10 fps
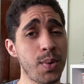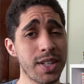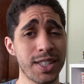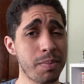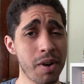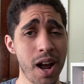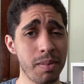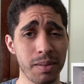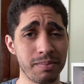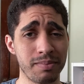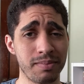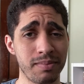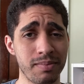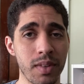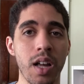what's the problem?
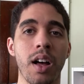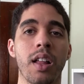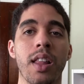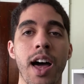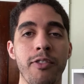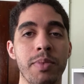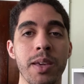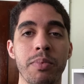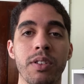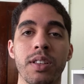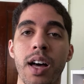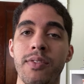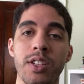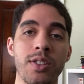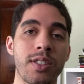A lot of people
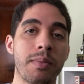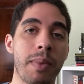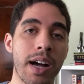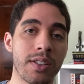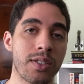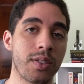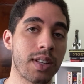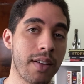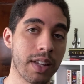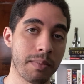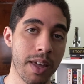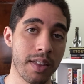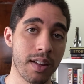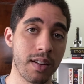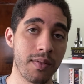love to use the milestone leveling
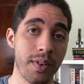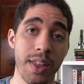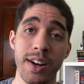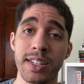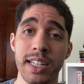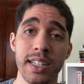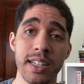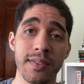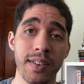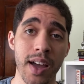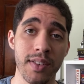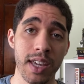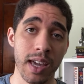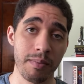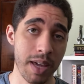method for their
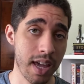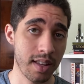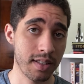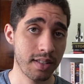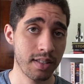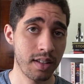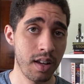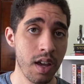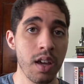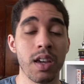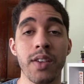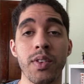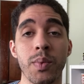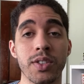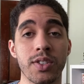DnD5e campaigns.
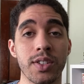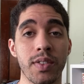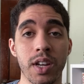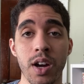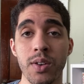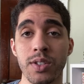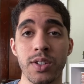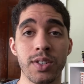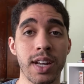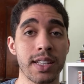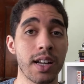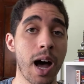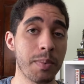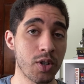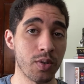Even Wizards of the Coast use it as
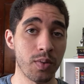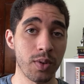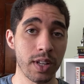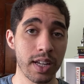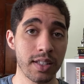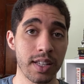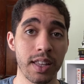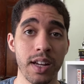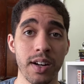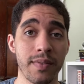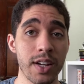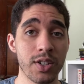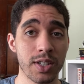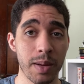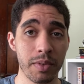optional rulings in their
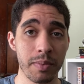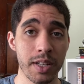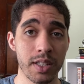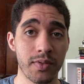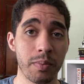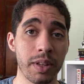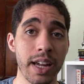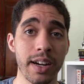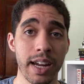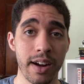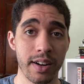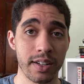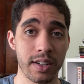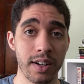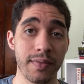adventure supplements for player
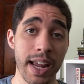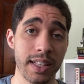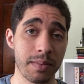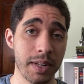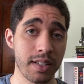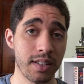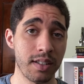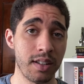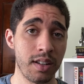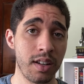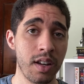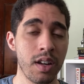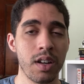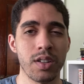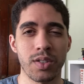character advancement.
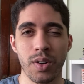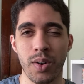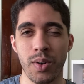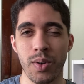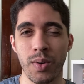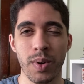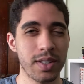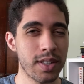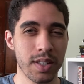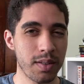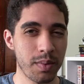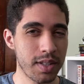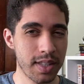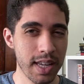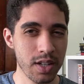So
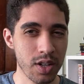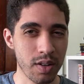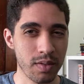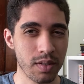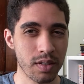what's the issue?